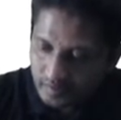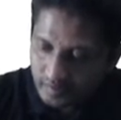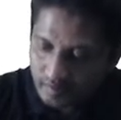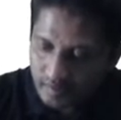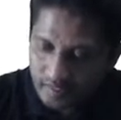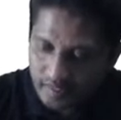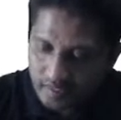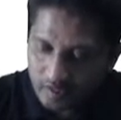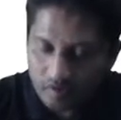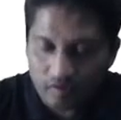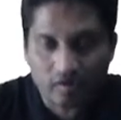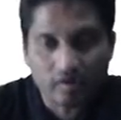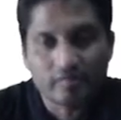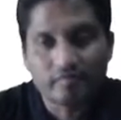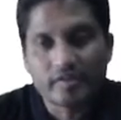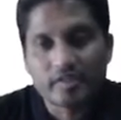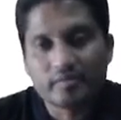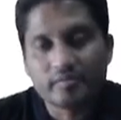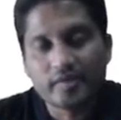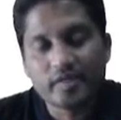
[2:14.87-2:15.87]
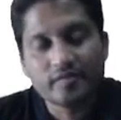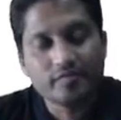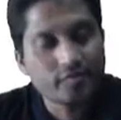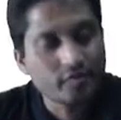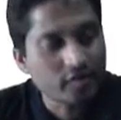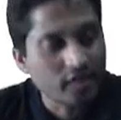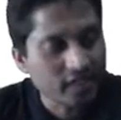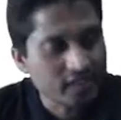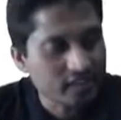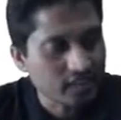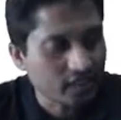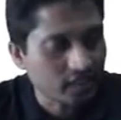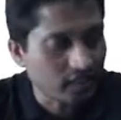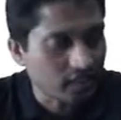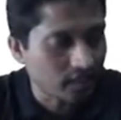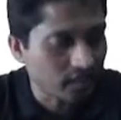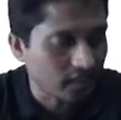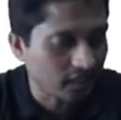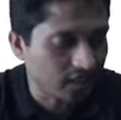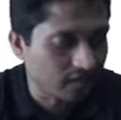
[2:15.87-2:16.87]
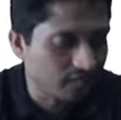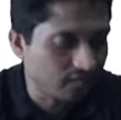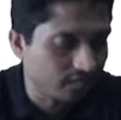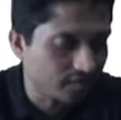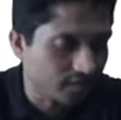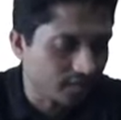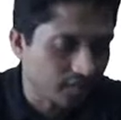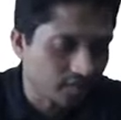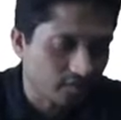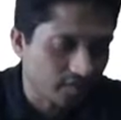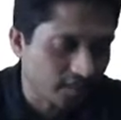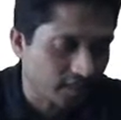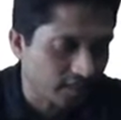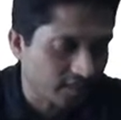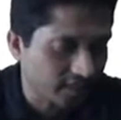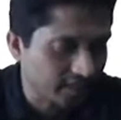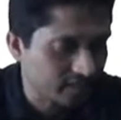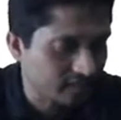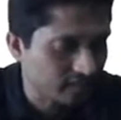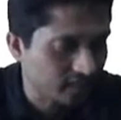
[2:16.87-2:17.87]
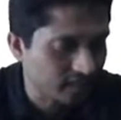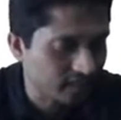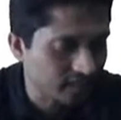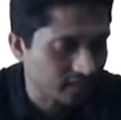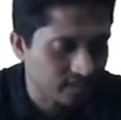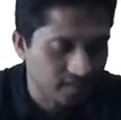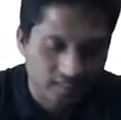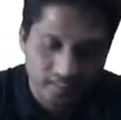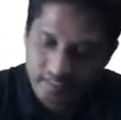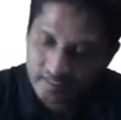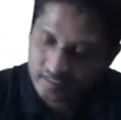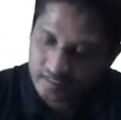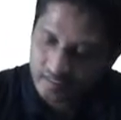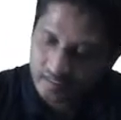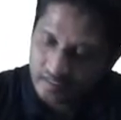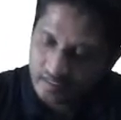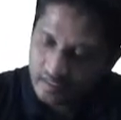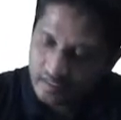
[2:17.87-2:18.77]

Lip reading: Right, along with me, if you guys are live, you can text the keys, guys,